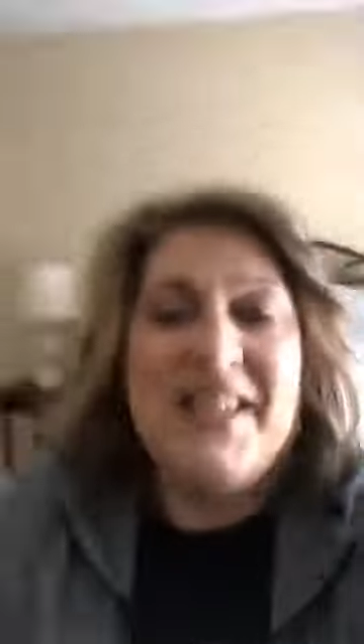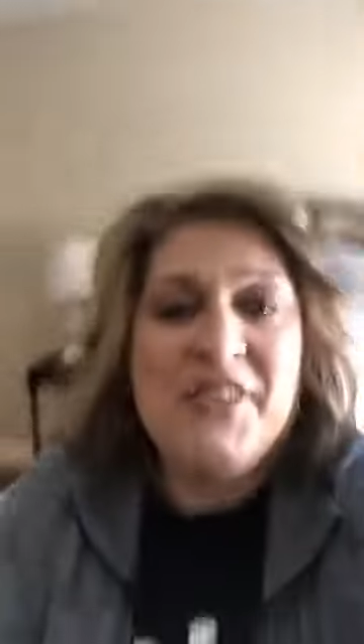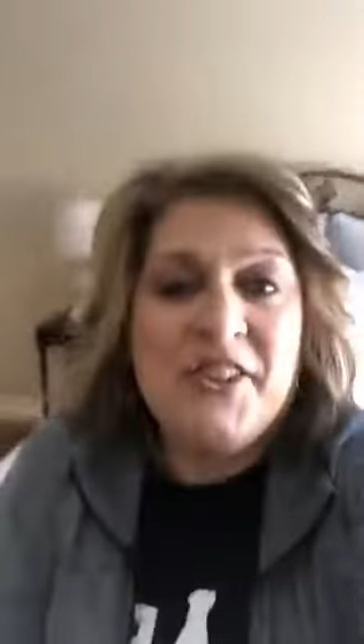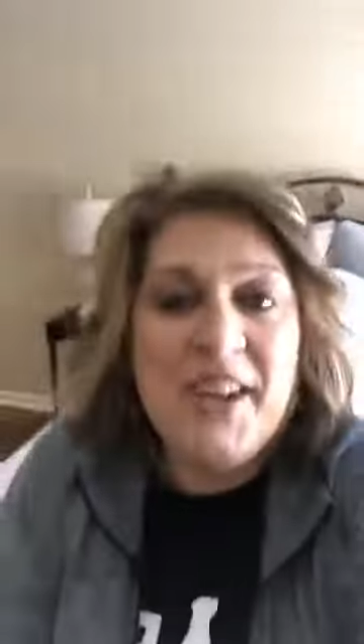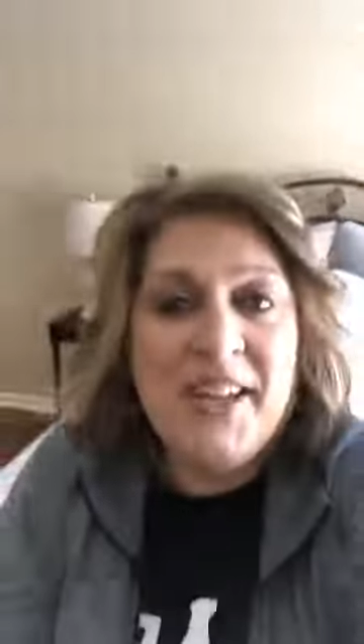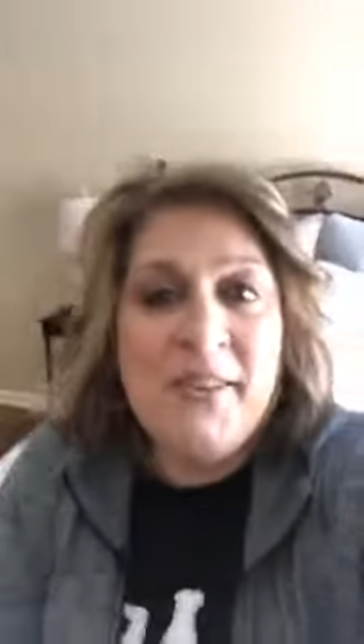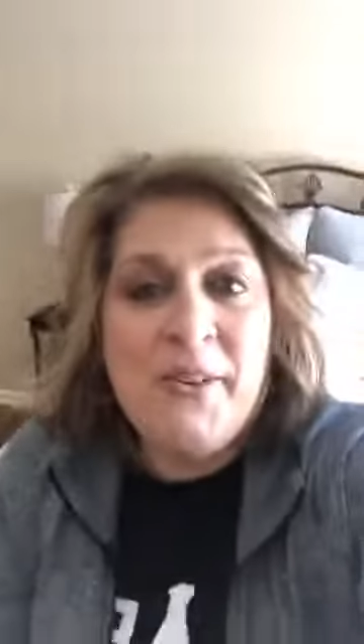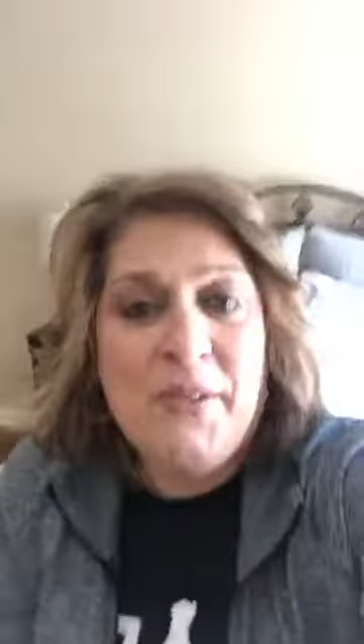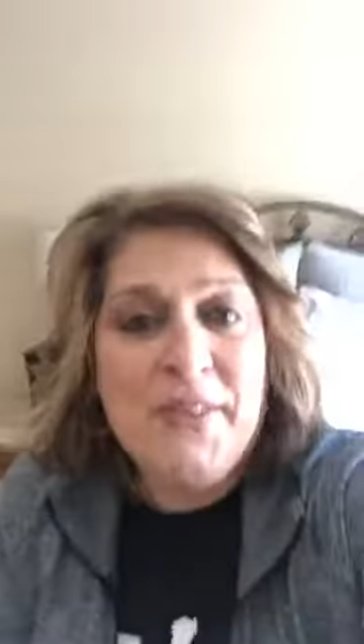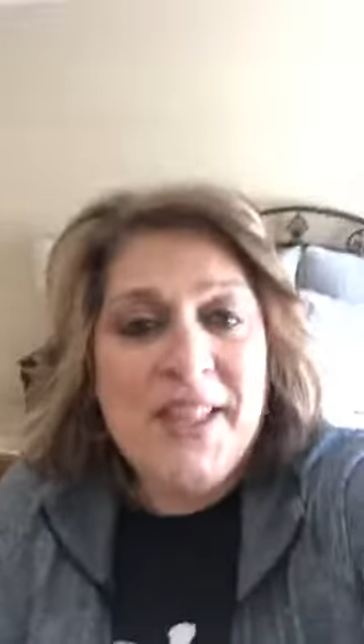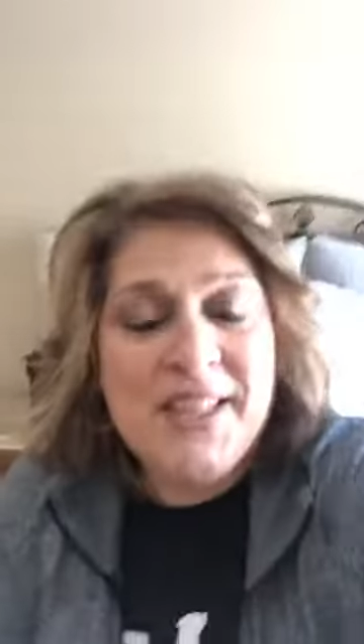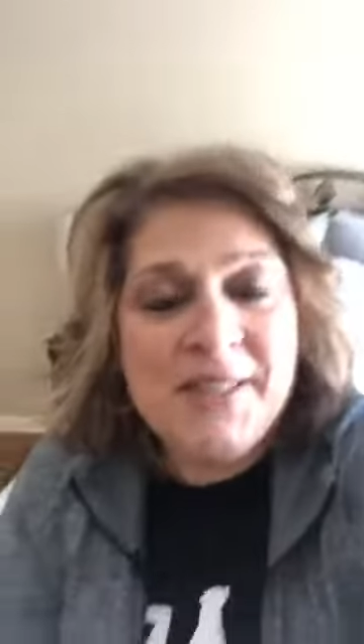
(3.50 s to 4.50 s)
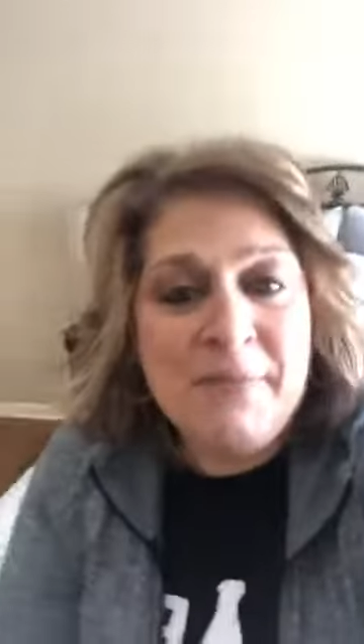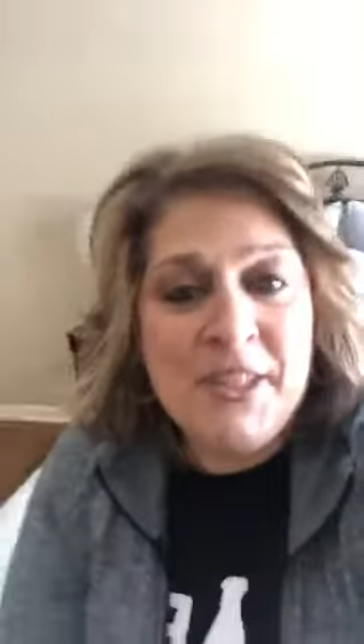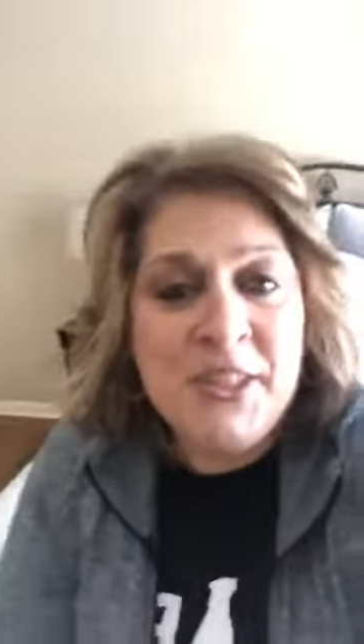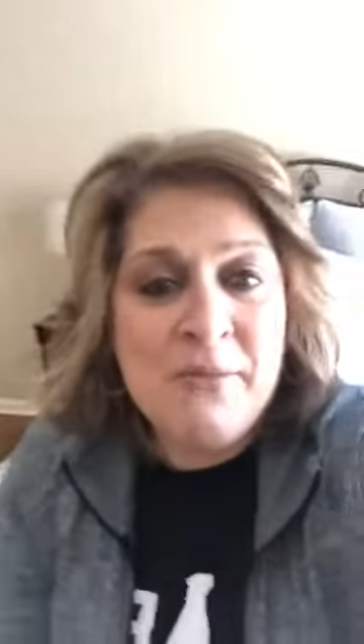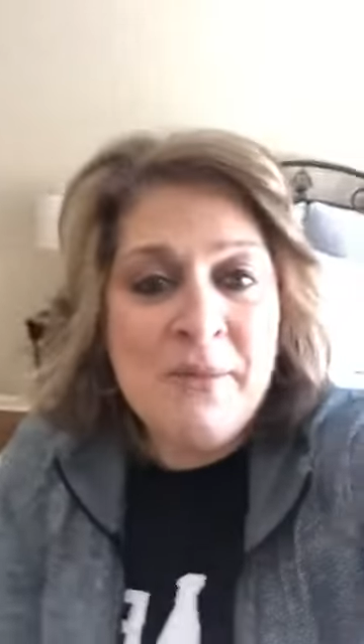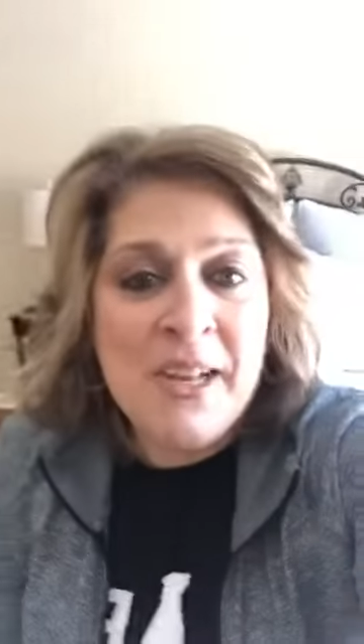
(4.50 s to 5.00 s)
Trying to hold this and
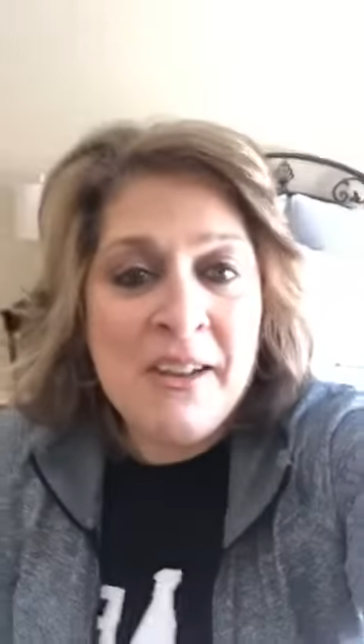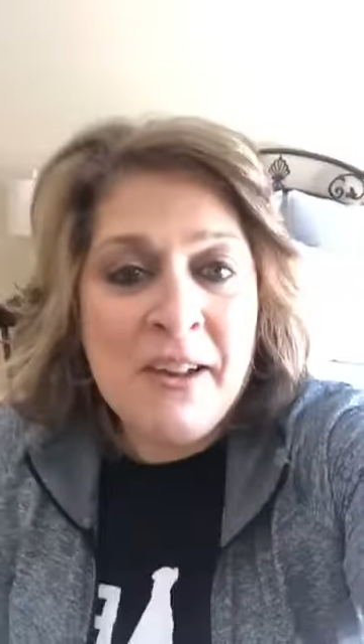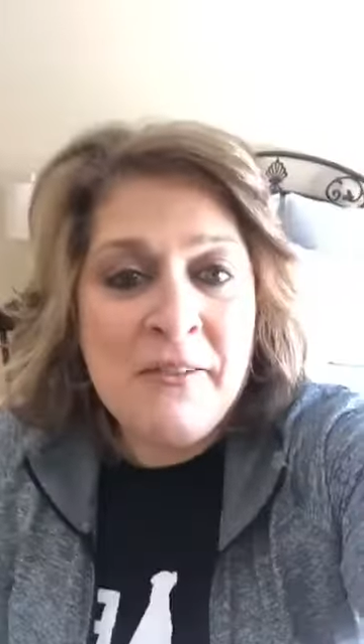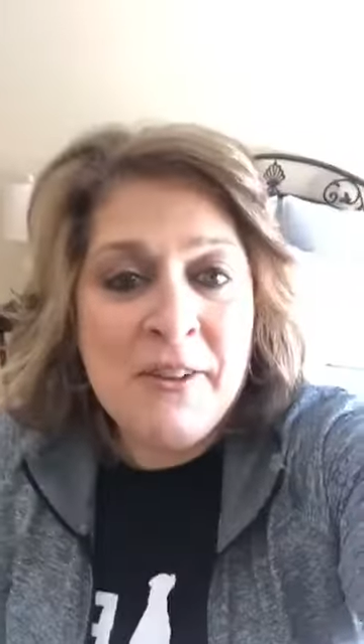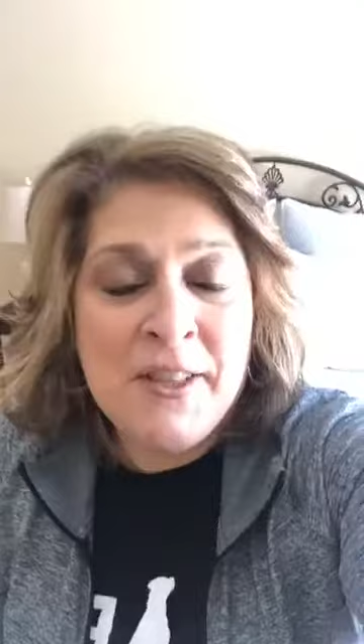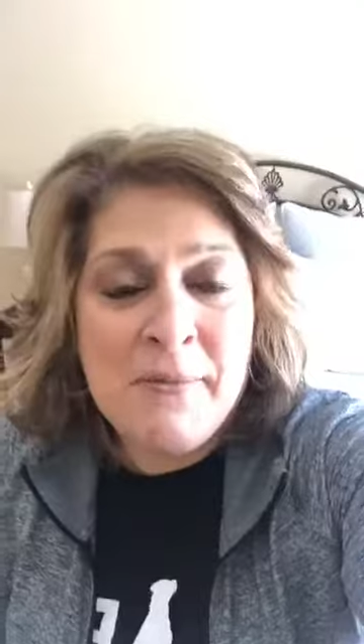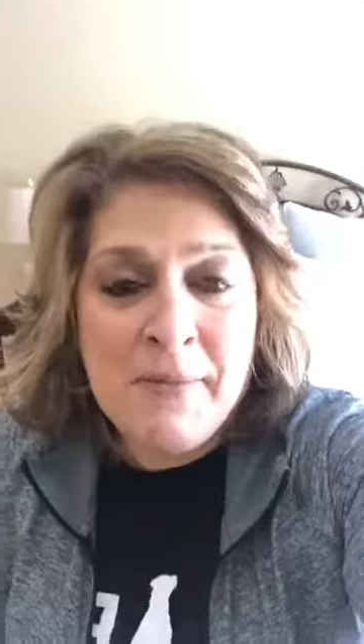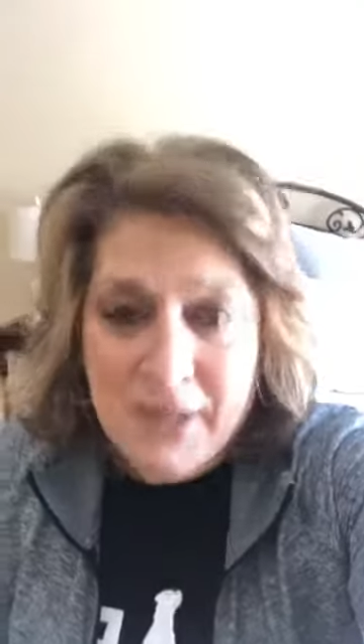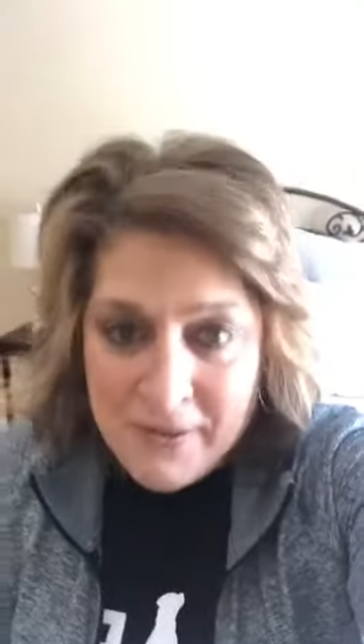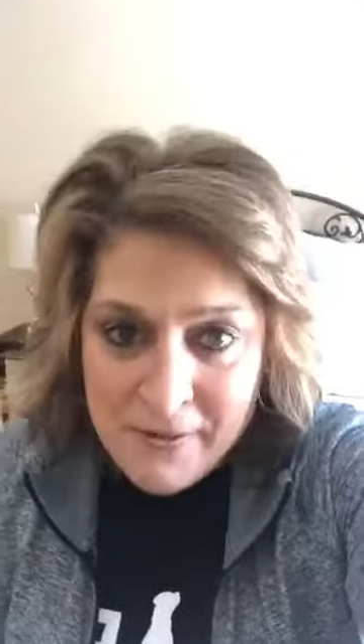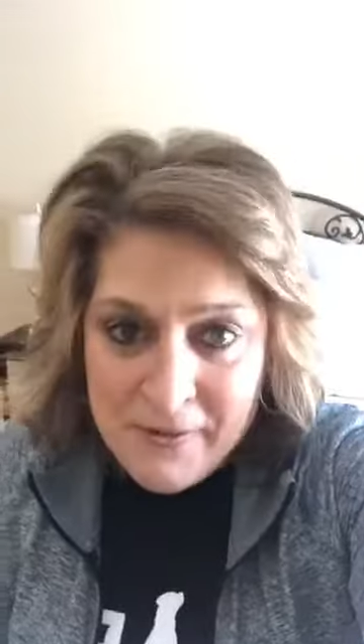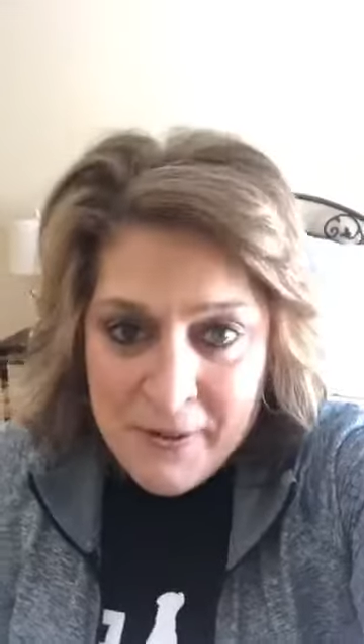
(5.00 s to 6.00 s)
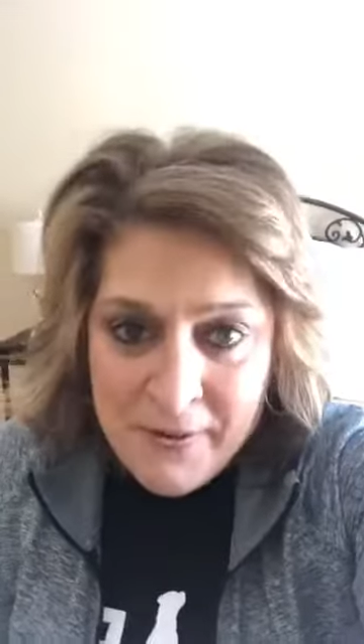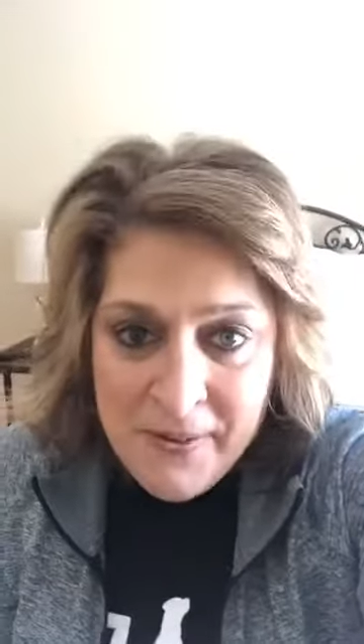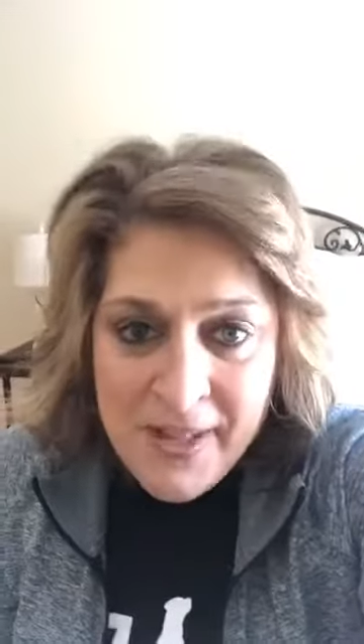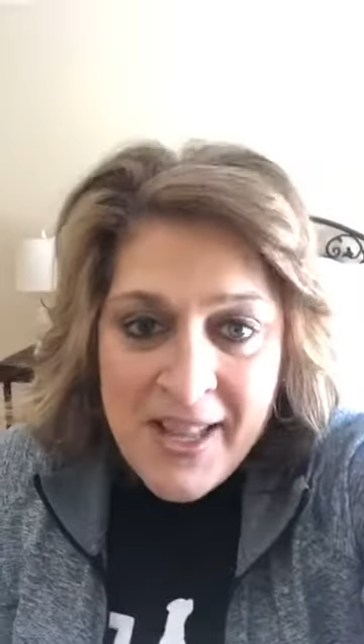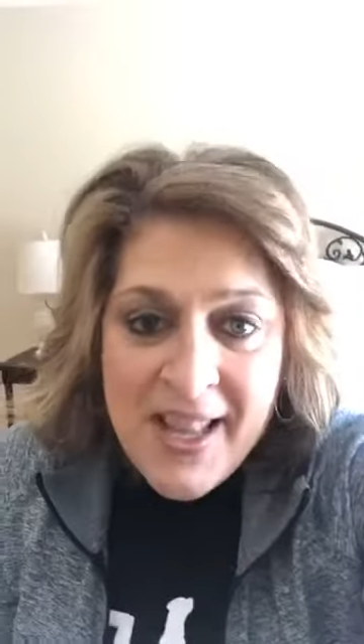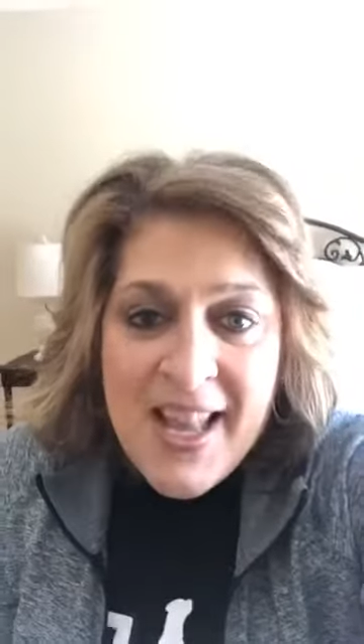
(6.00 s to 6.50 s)
make sure I'm not covering the microphone.